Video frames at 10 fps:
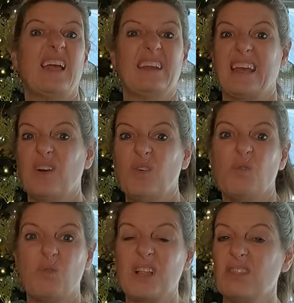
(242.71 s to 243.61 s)
and now
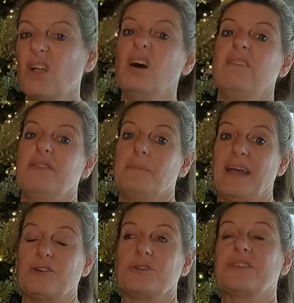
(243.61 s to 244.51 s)
we love the
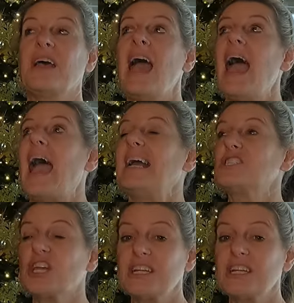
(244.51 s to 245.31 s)
mattress. And